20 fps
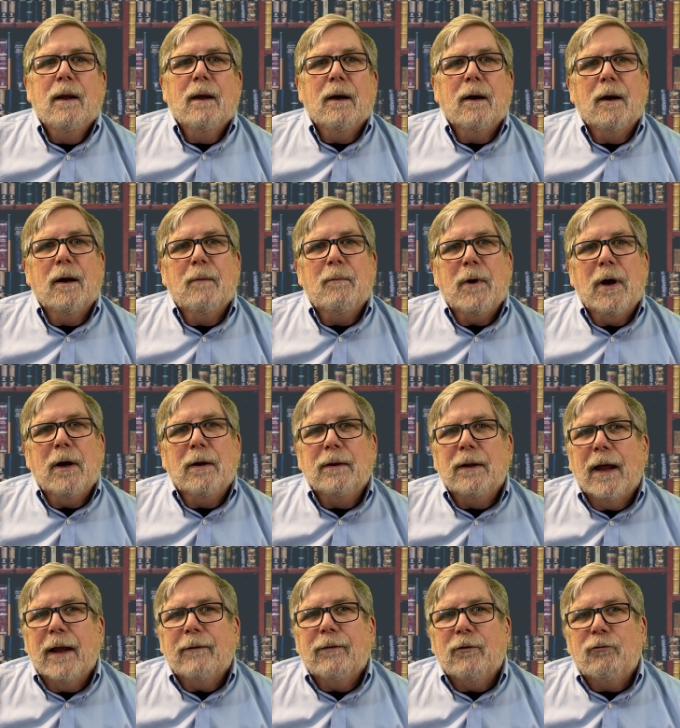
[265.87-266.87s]
Um,
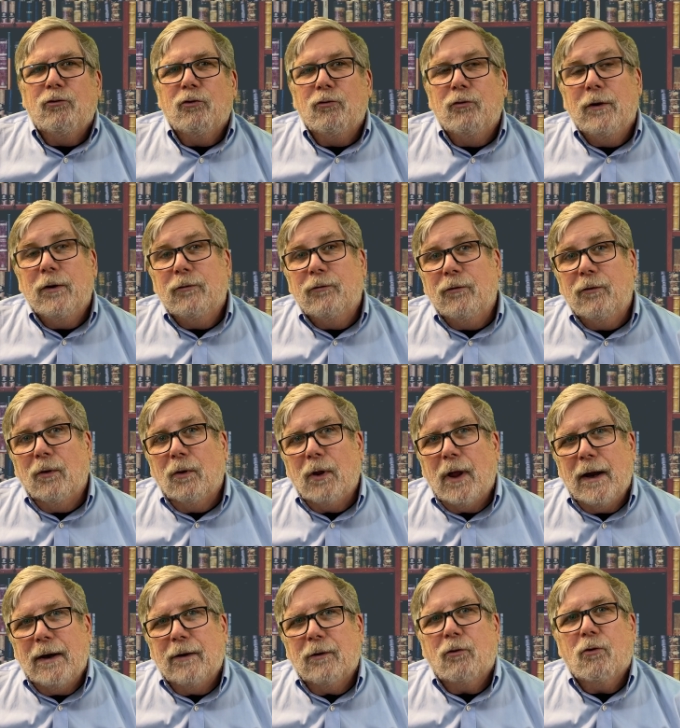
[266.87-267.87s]
unlike the traditional
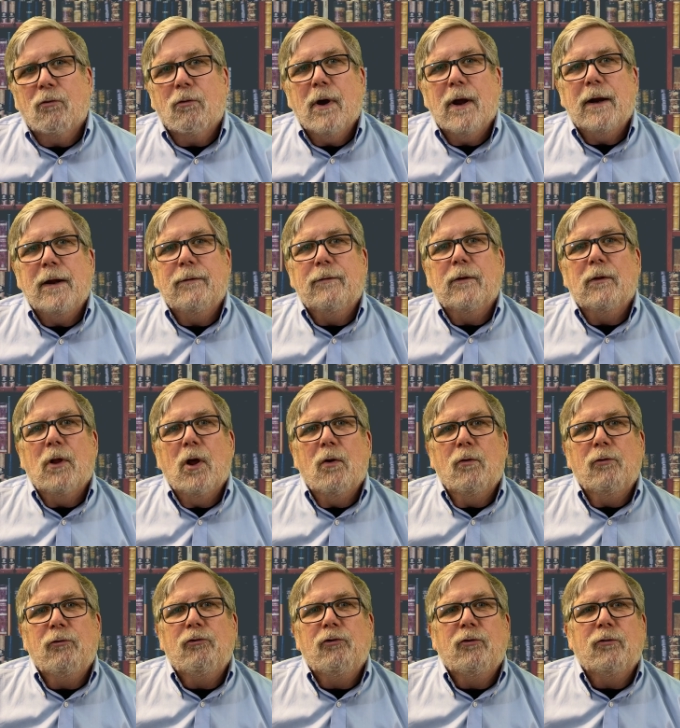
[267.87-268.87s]
line of credit, the
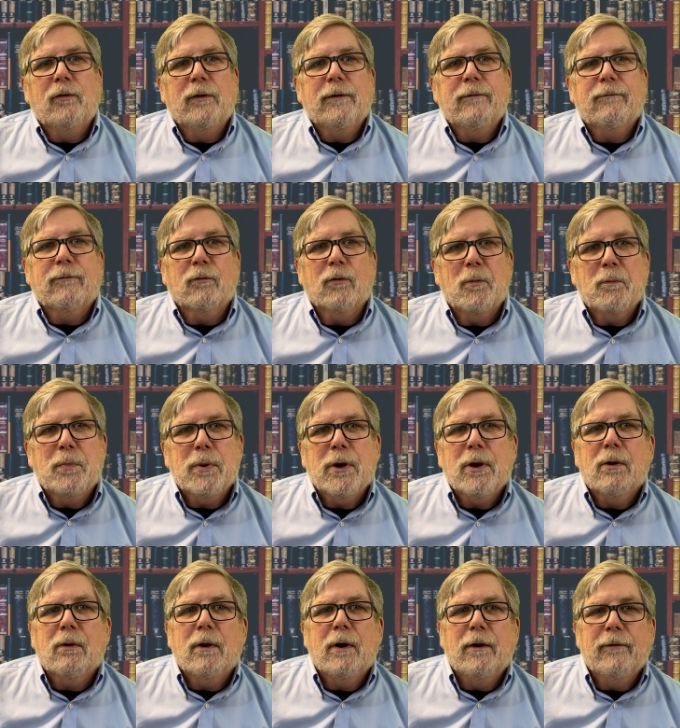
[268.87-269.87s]
loan is usually for a
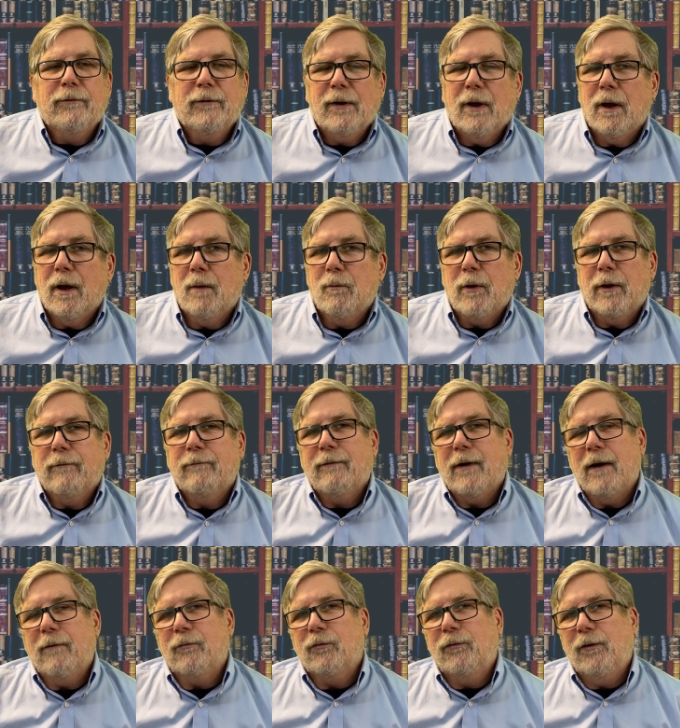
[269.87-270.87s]
period of time, like
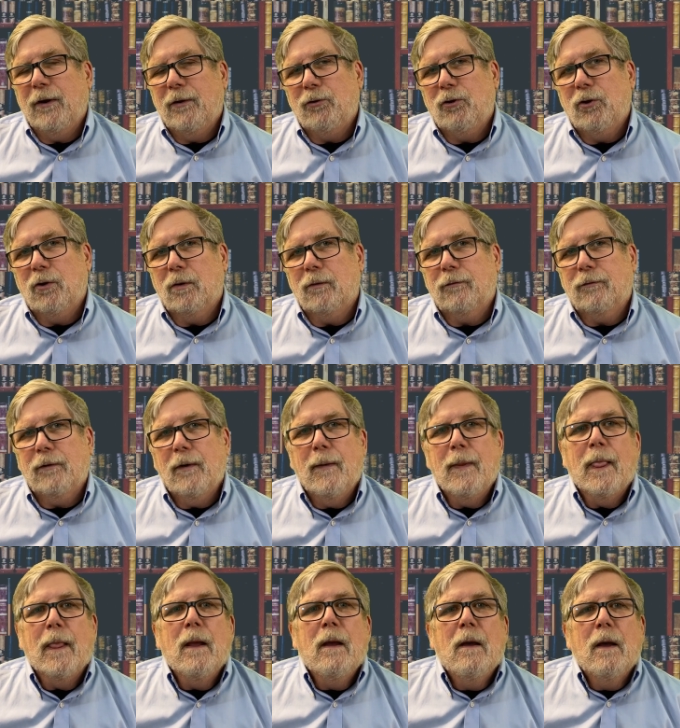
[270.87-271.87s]
five or 10 years.
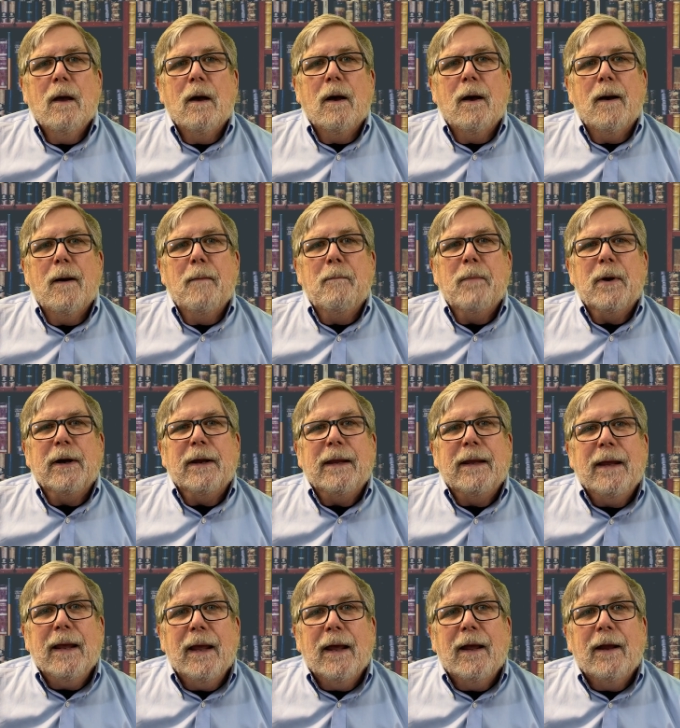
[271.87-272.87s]
Um, but
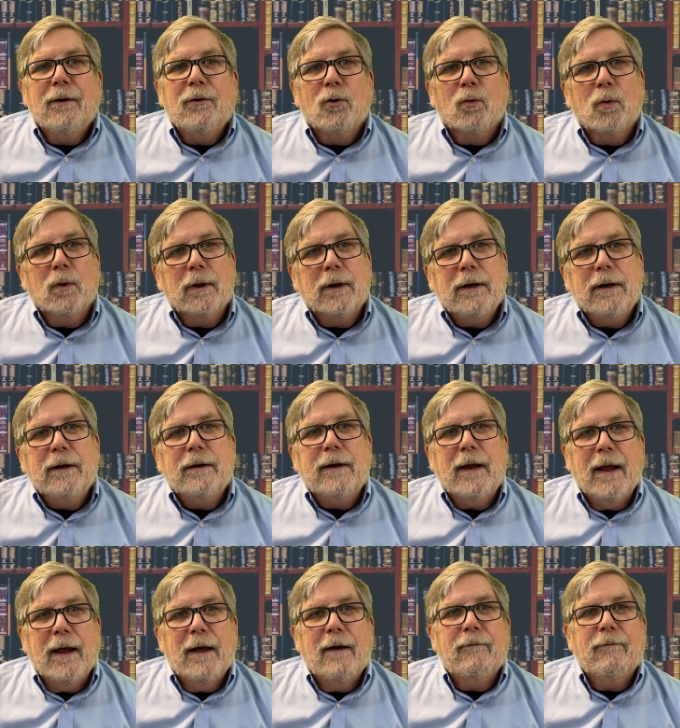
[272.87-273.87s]
again, you really need to
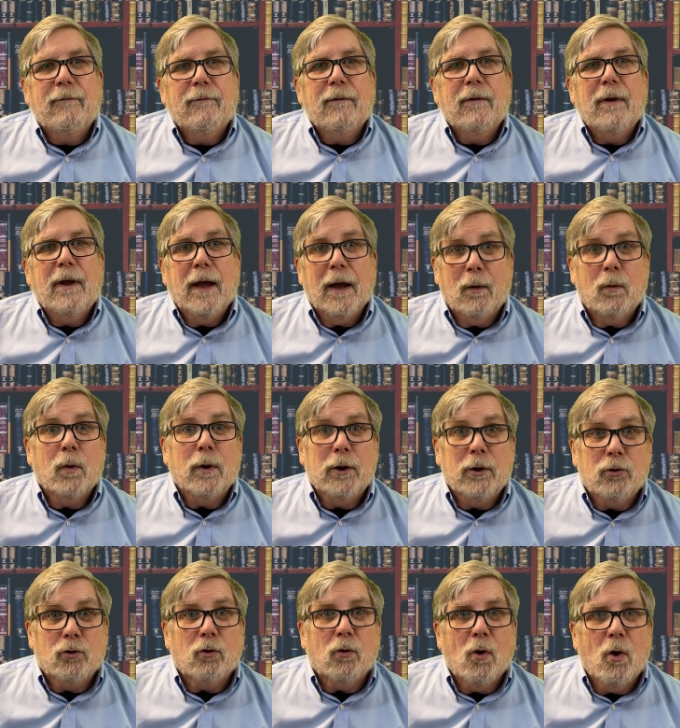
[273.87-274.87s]
have equity
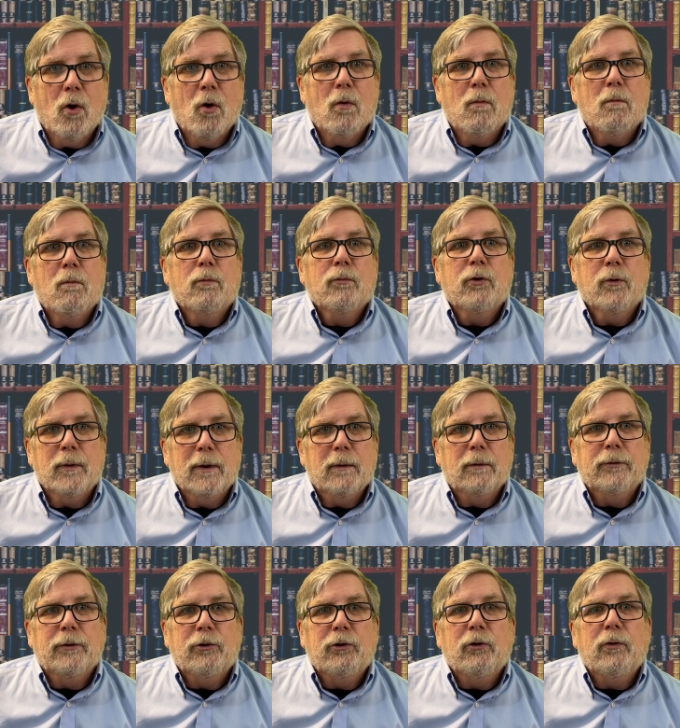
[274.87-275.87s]
in your home to be able
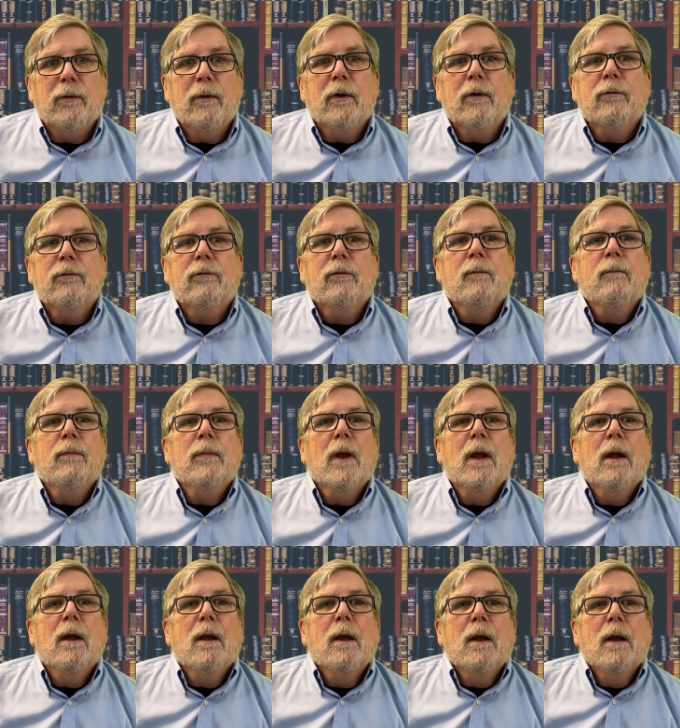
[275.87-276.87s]
to do
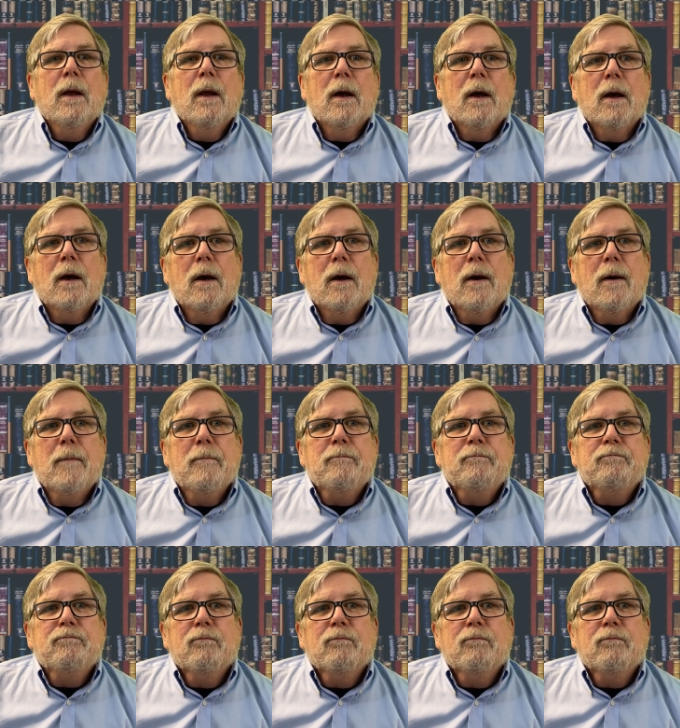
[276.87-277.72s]
this. Um,